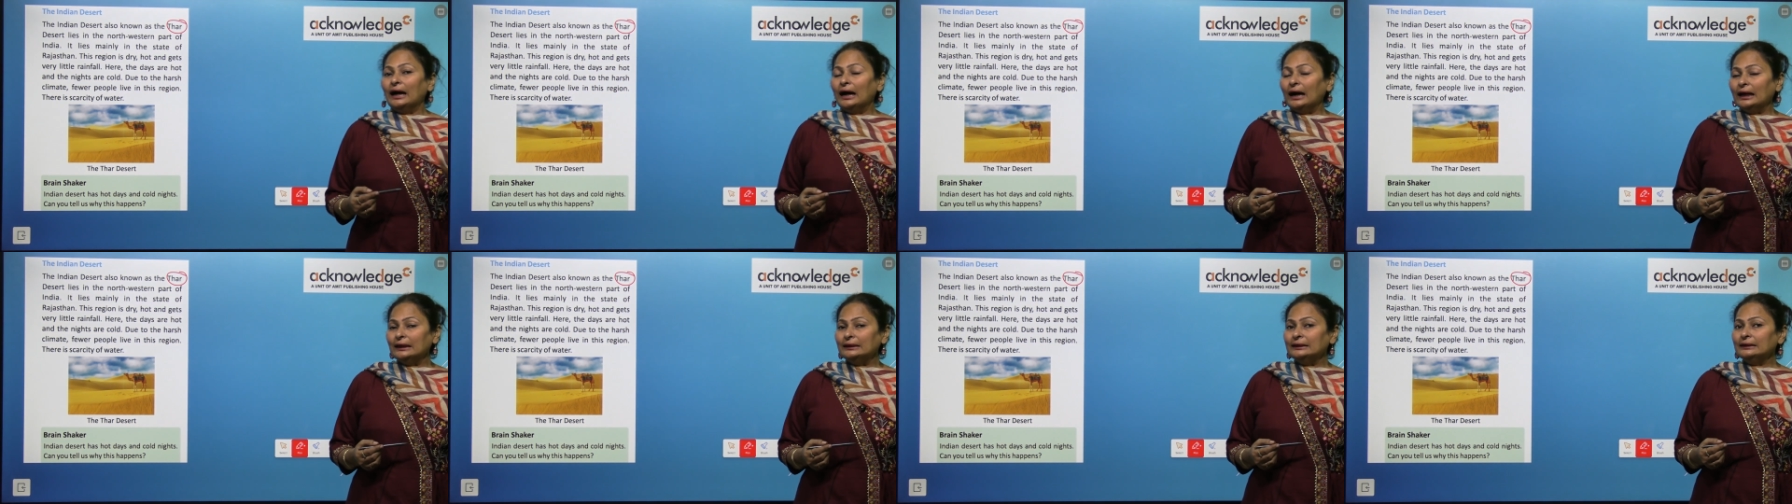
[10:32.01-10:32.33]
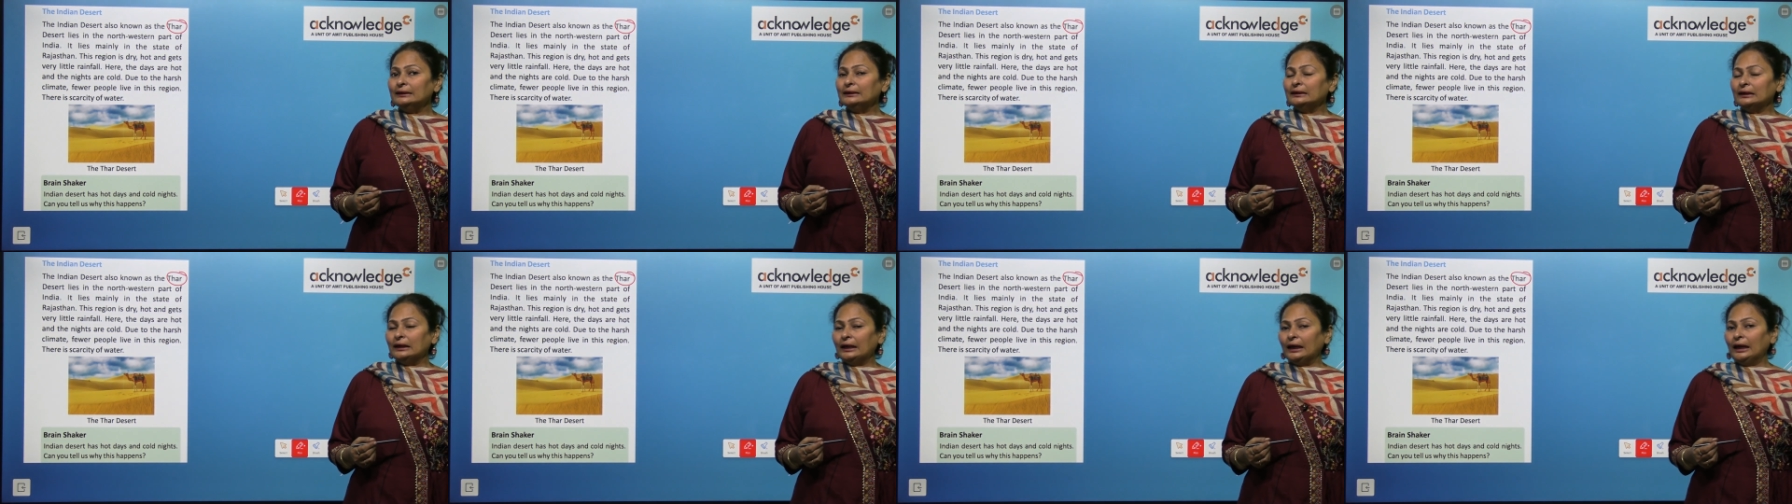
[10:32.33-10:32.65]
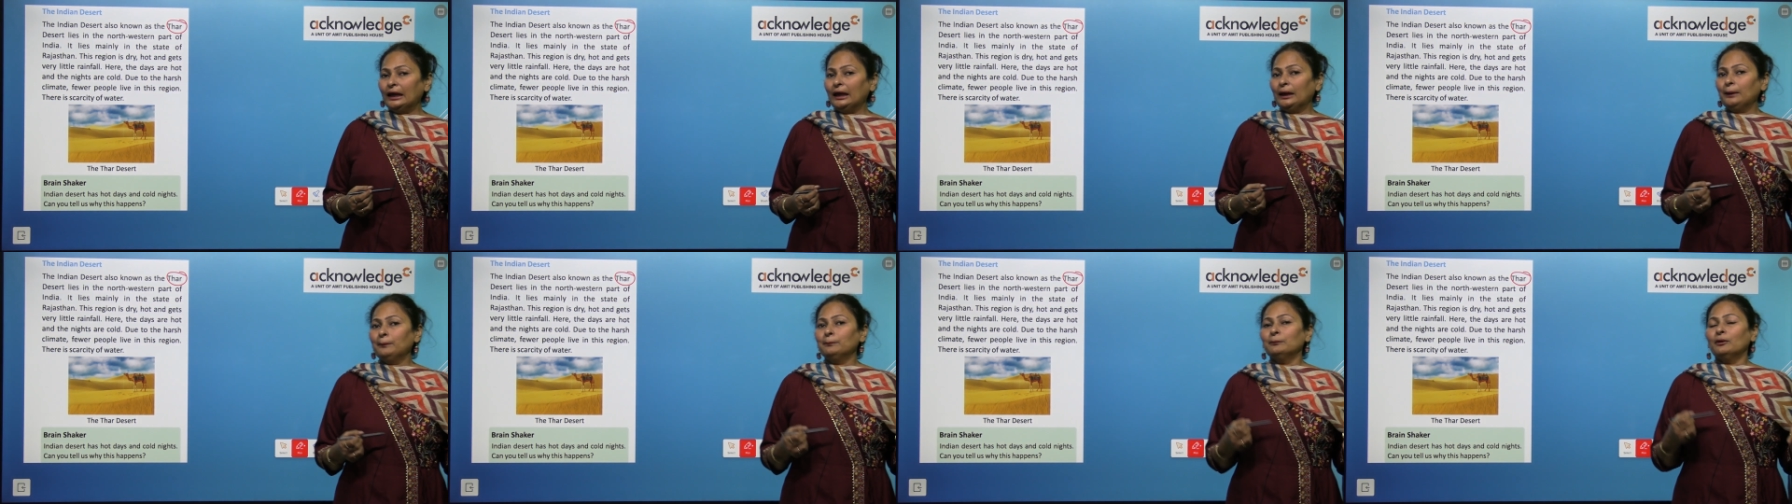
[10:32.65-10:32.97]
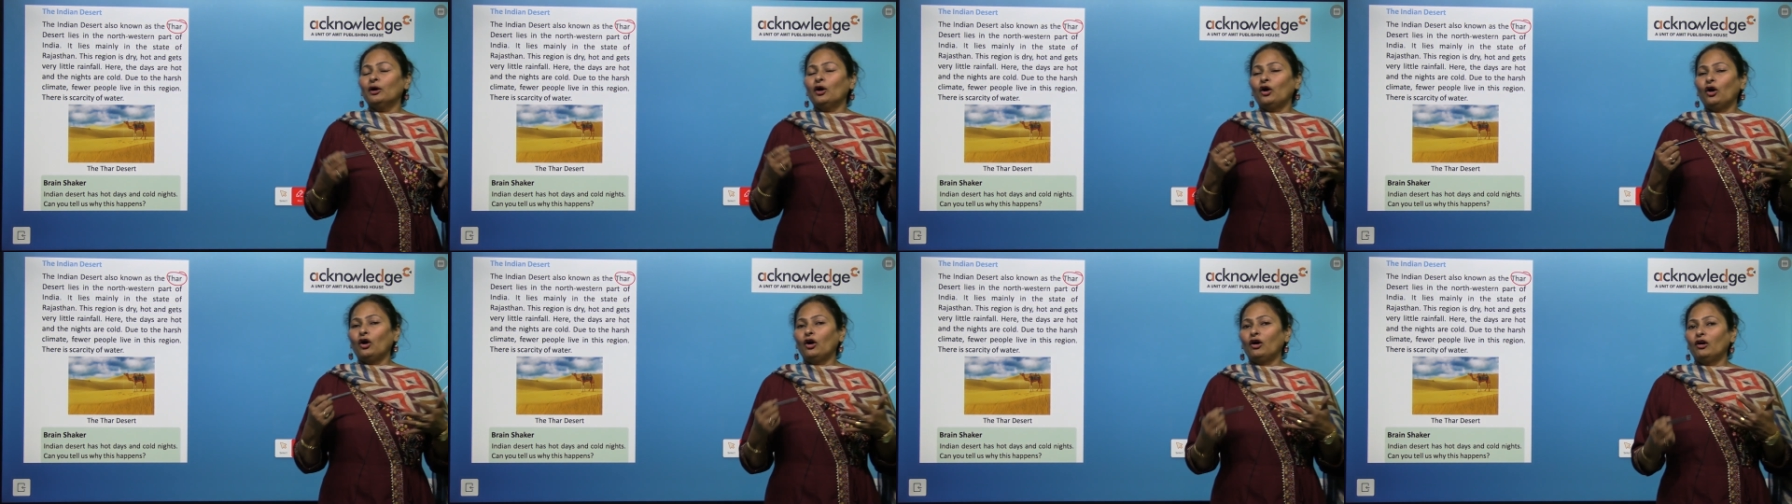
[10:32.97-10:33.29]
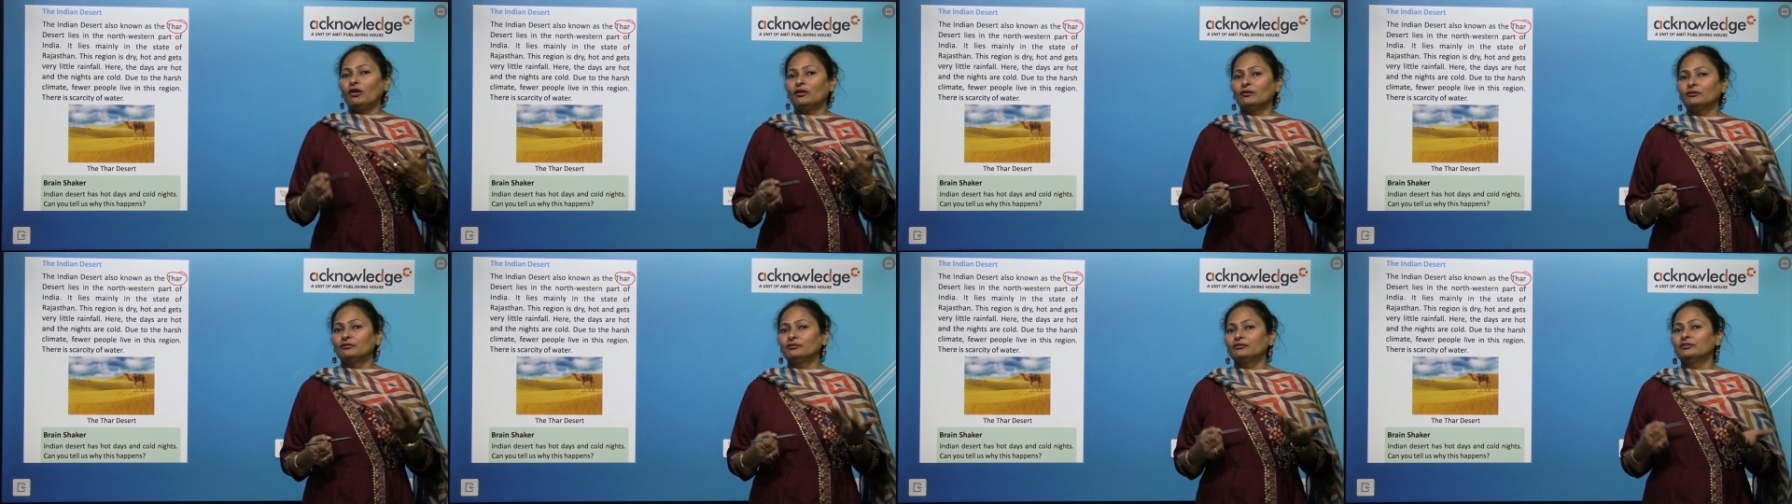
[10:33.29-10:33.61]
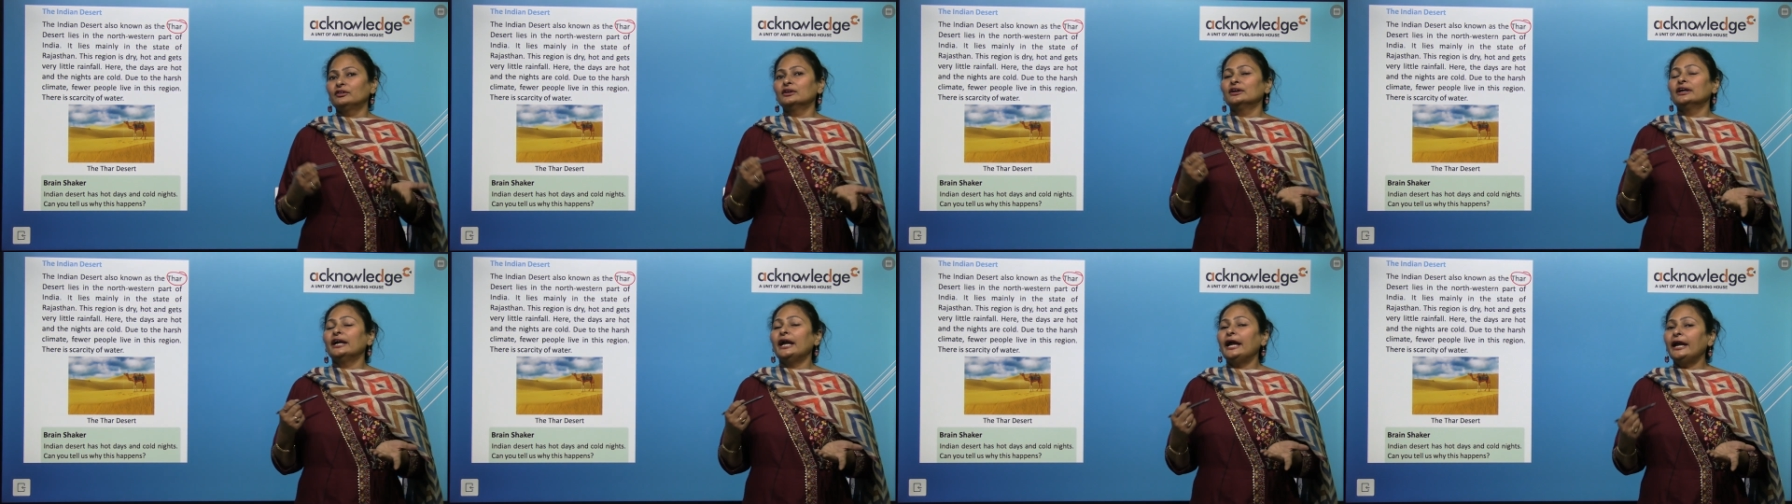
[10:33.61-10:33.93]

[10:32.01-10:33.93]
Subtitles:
other name of the